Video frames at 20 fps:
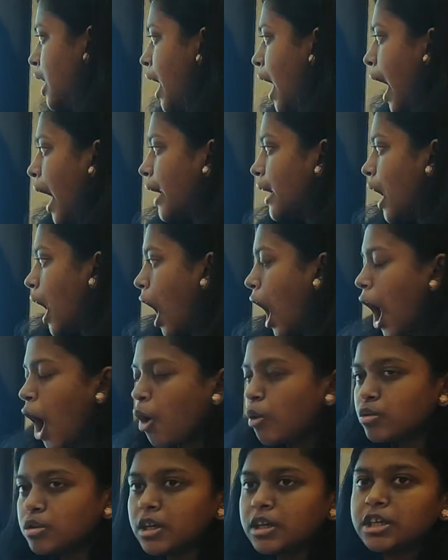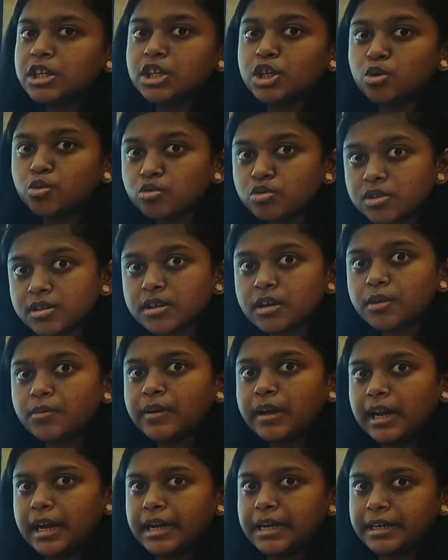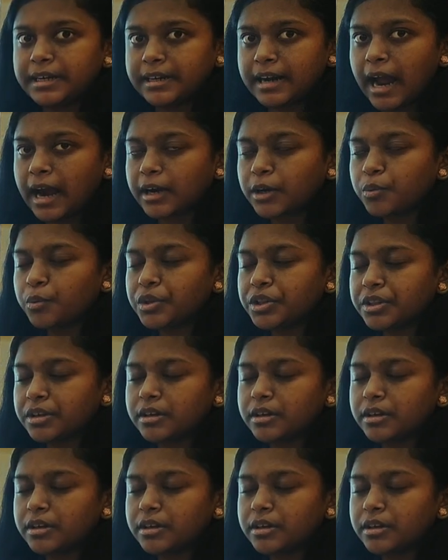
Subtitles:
and how the user will interact with